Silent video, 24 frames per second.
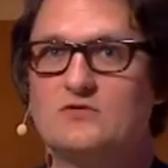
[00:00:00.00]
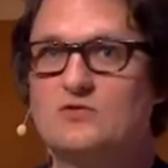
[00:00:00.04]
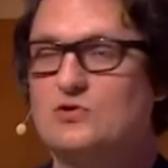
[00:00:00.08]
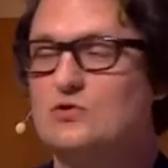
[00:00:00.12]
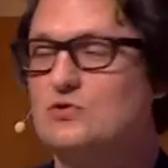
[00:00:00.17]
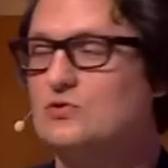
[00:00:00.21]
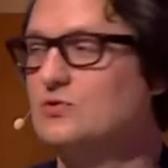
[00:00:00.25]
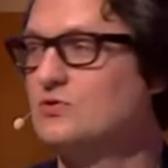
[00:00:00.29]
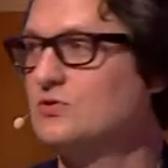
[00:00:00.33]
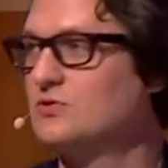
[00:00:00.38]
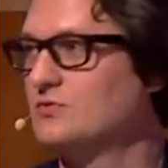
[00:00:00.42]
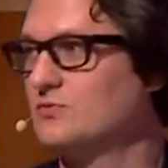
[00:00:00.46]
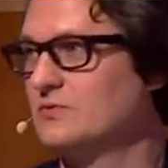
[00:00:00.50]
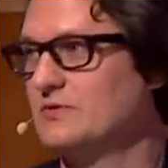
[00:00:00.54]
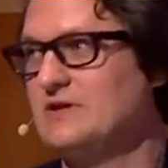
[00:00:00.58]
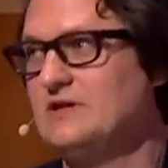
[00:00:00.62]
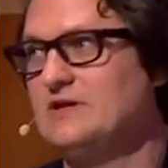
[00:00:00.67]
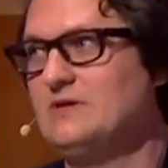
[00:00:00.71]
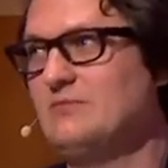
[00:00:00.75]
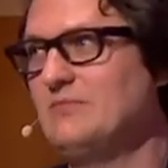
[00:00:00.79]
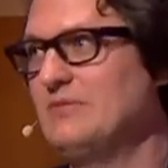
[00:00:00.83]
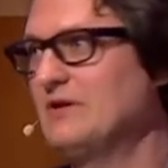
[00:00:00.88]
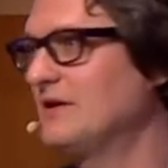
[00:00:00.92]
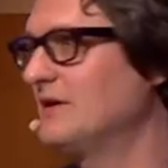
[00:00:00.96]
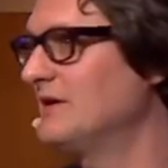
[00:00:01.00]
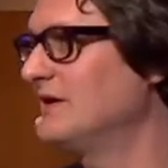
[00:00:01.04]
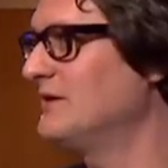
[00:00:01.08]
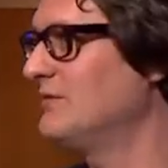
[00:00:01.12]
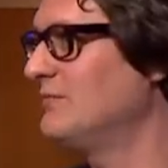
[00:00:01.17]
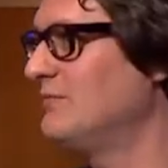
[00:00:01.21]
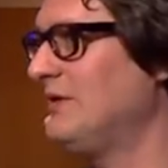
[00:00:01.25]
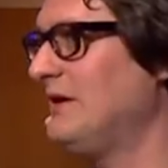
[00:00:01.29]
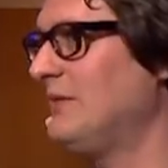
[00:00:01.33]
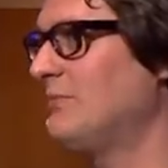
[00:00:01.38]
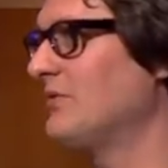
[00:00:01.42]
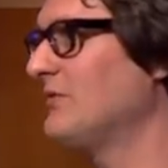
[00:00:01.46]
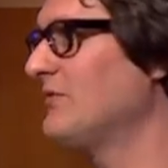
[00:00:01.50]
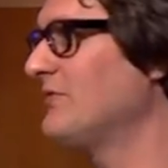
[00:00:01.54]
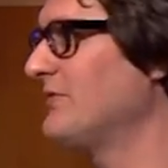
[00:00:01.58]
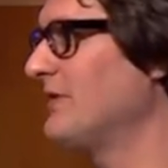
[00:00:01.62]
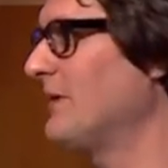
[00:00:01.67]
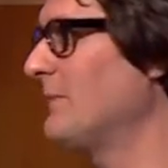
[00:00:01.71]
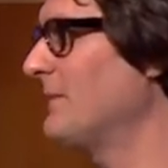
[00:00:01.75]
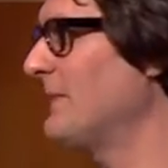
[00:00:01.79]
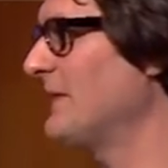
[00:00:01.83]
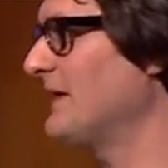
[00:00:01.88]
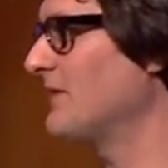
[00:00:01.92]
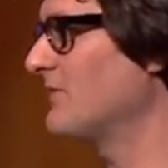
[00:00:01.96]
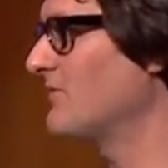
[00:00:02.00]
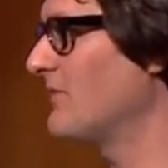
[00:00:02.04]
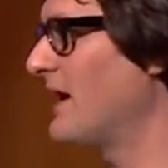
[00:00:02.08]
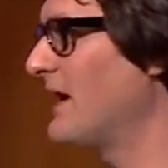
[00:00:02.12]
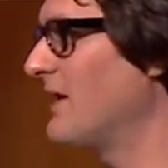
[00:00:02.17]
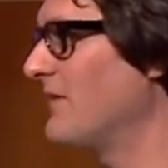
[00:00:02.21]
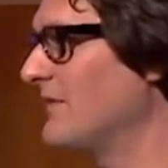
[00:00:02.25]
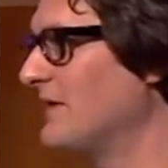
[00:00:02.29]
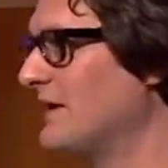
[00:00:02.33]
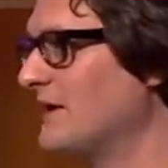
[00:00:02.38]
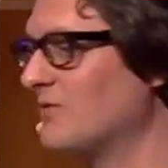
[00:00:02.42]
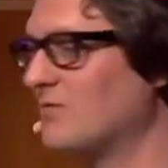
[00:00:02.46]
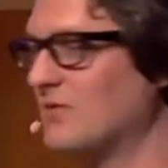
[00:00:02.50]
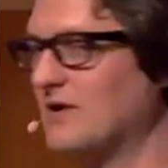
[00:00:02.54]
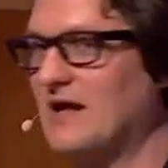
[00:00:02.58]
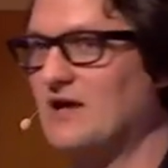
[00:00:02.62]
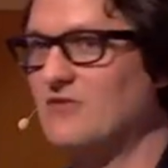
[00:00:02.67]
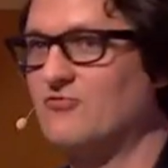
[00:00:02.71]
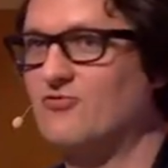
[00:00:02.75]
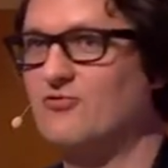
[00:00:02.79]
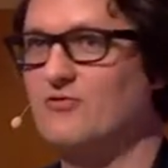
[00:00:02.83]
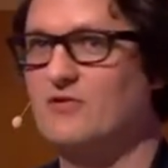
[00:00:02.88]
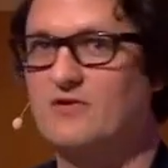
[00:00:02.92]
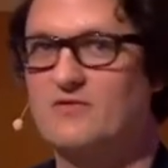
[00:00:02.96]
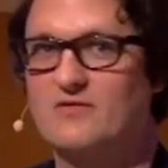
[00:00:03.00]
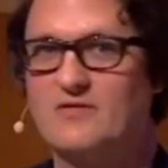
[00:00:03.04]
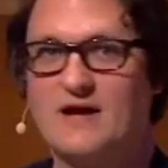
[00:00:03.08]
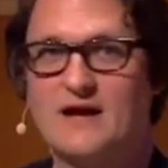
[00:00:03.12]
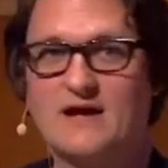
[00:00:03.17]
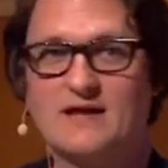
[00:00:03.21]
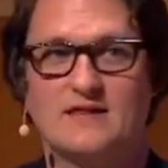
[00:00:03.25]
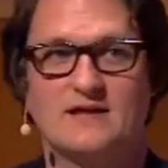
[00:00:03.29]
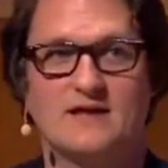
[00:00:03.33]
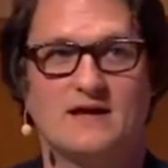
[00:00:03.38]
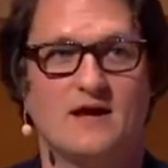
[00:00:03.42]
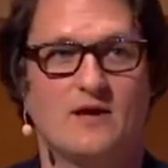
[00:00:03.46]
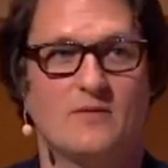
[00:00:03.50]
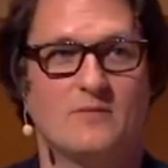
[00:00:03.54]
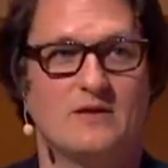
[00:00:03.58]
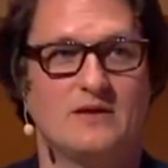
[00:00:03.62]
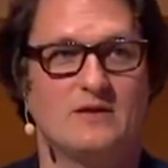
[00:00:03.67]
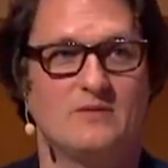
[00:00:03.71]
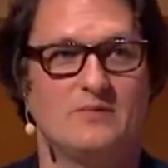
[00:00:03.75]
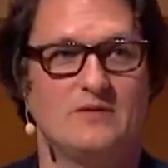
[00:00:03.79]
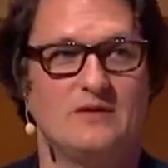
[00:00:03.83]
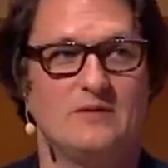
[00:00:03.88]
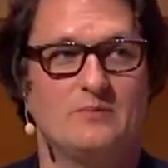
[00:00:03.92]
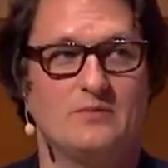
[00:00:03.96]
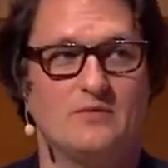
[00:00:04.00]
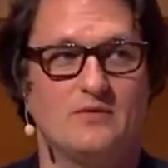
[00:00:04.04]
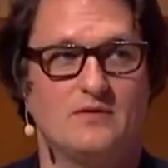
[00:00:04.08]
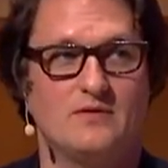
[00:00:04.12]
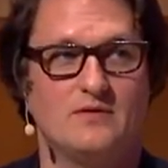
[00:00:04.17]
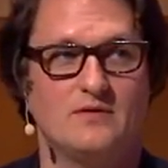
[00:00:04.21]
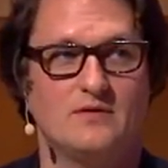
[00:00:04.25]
two three billion people, something around there. We're not sure exactly how many people.